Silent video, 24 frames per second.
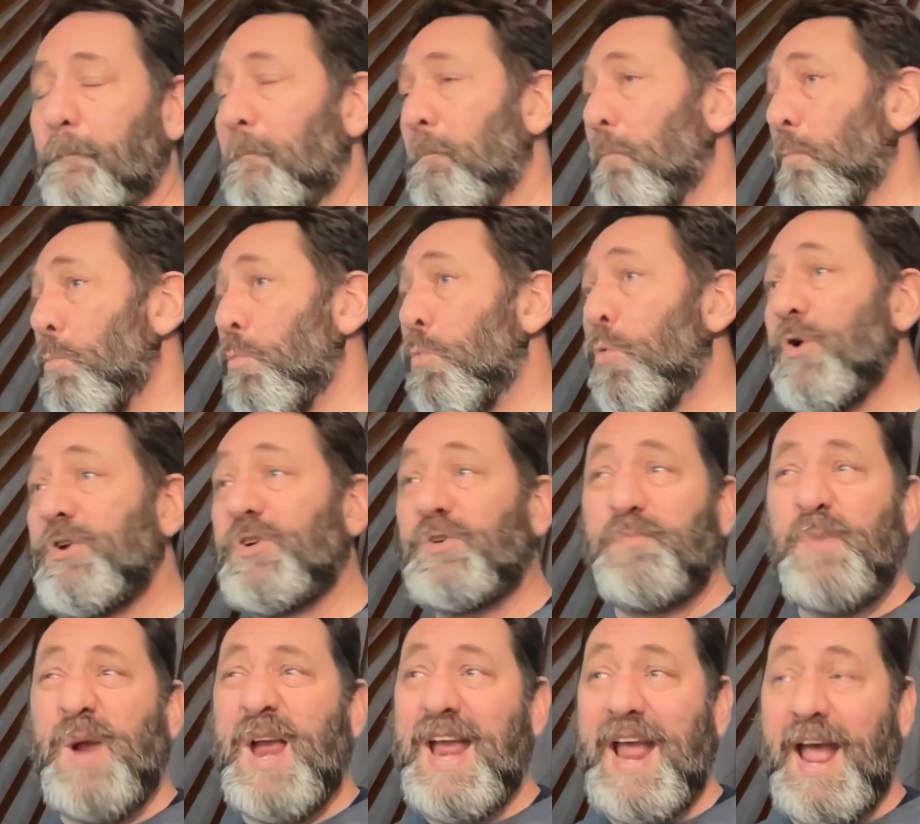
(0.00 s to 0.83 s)

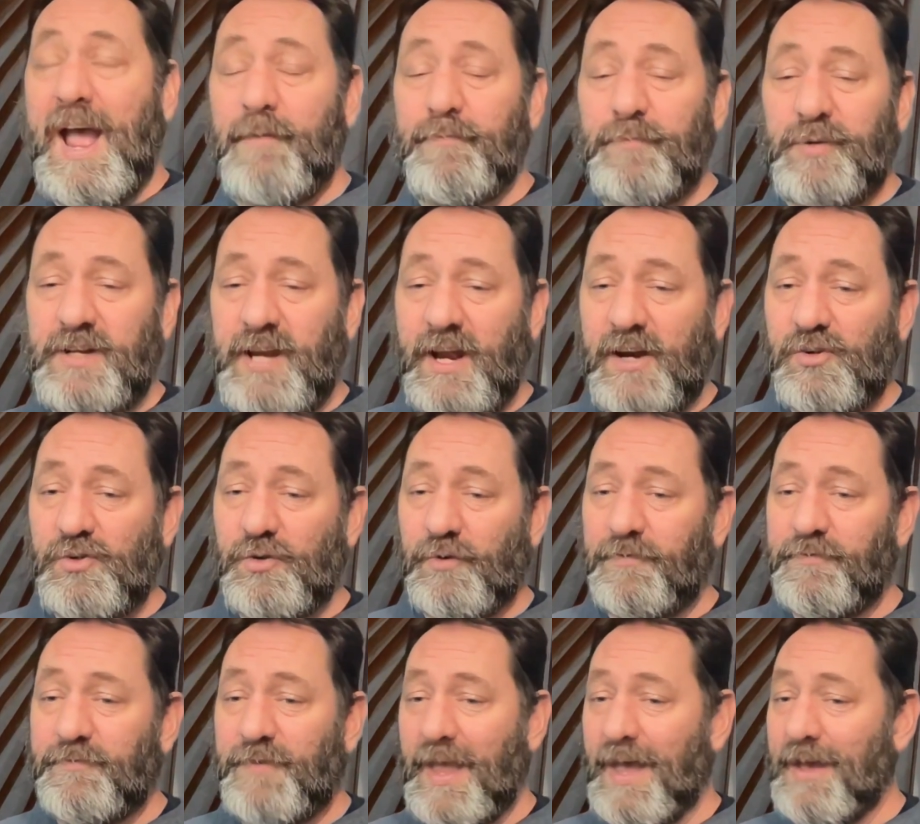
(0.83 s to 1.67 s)
which may have potential
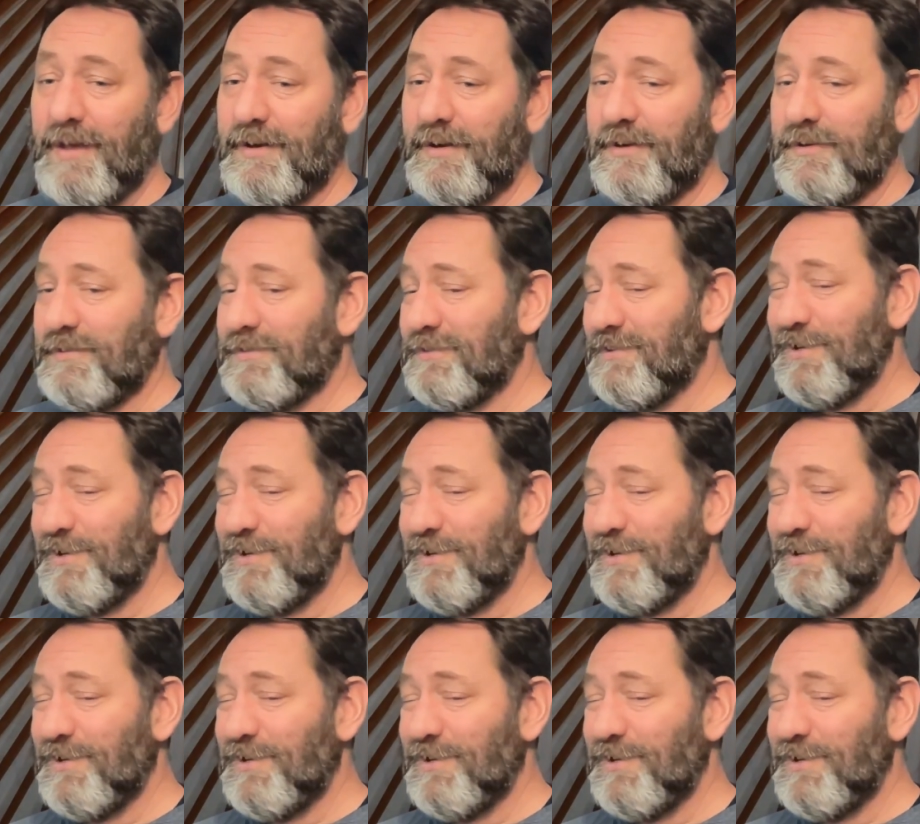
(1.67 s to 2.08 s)
failures